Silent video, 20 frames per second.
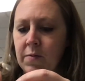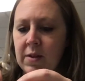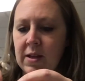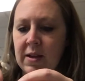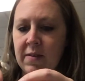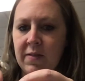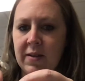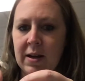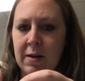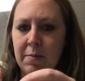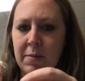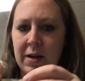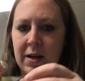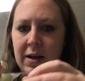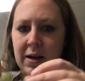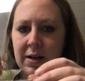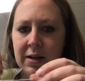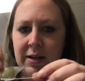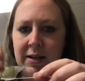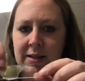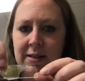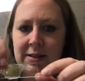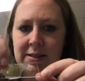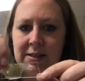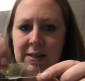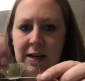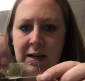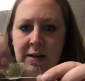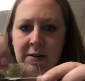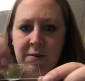I've got my onion
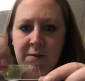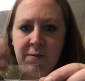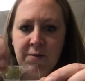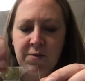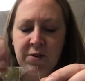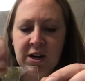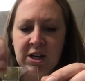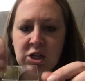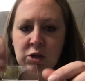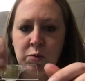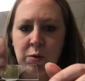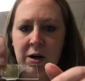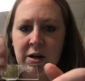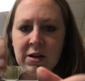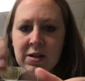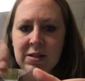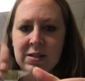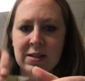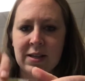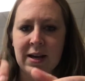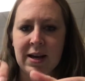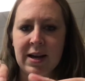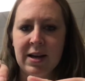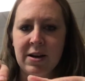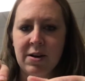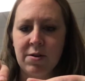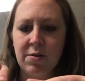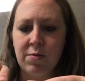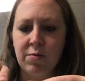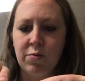cell freshwater
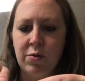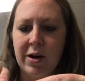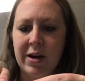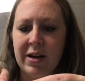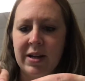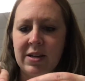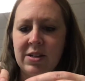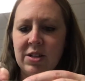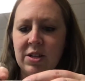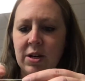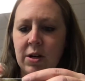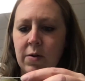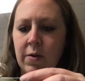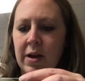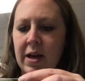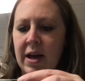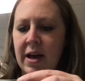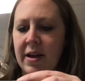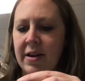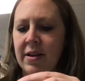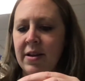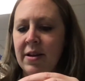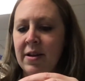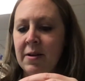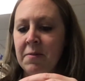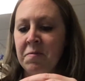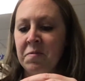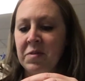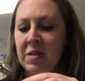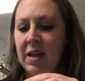slide ready to go ahead
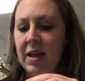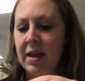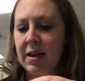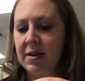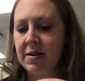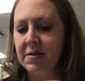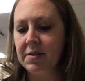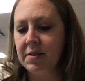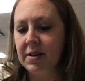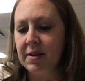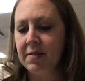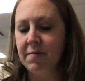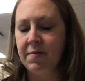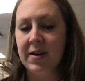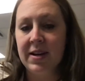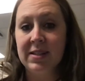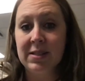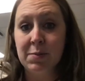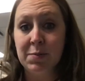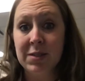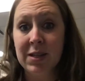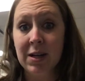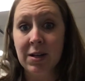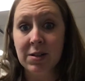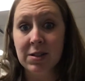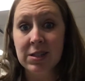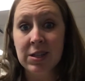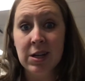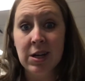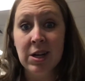and, and find some
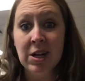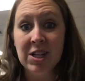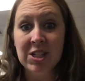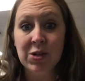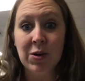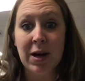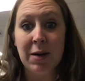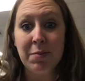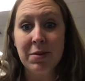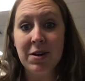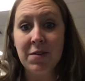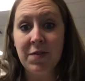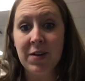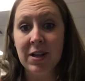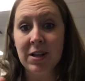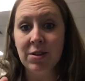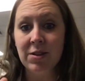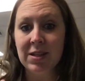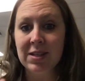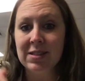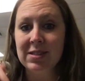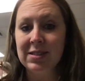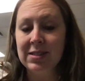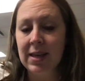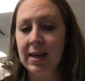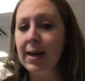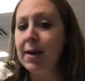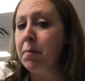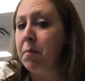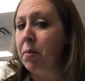cells. So I'm gonna follow the
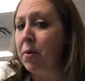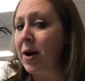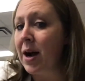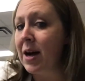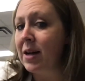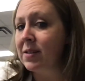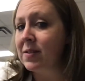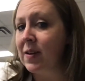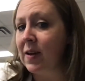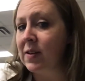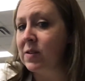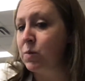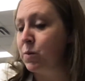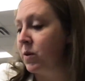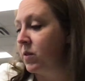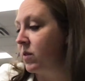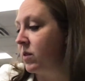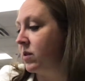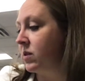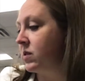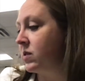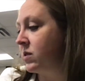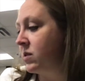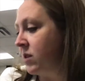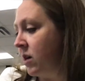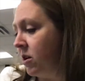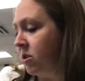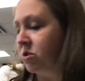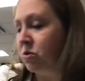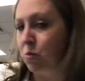same process with the
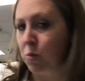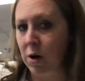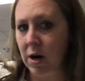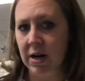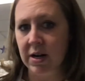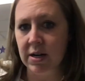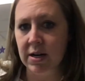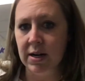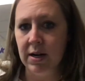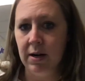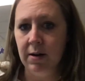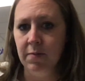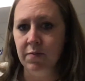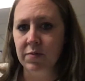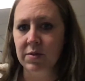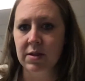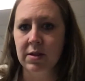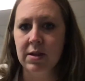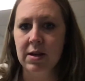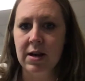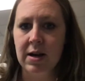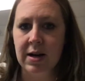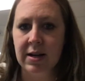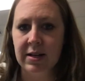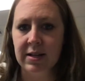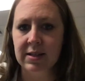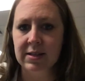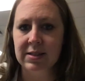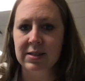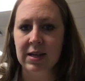salt water
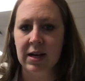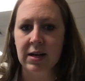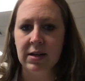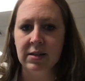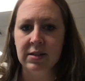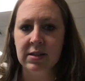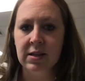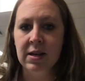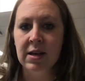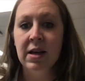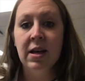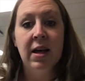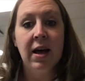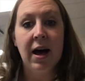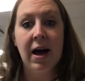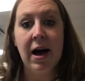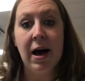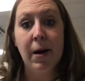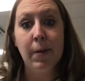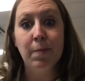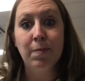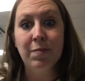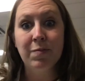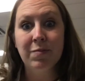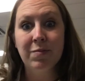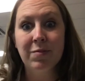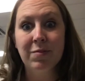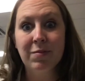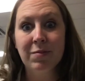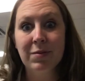onion cells um,
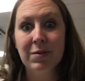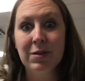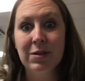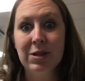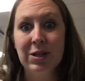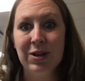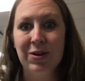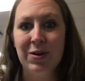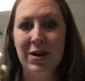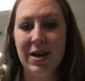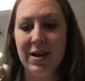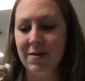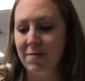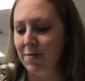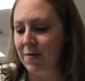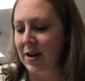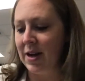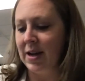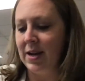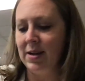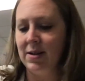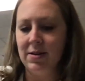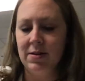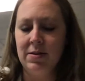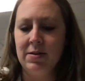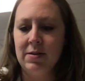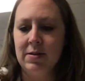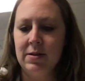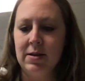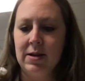to go ahead and find
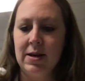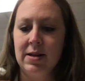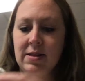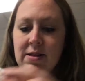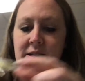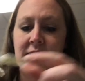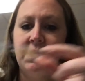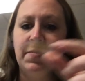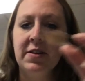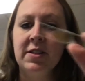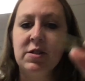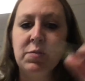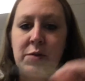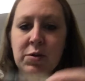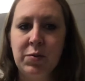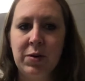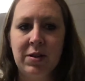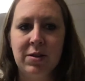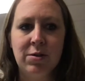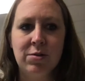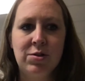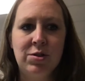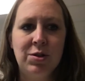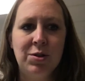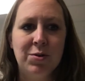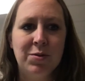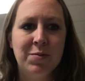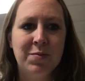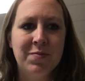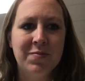uh, the difference between those two.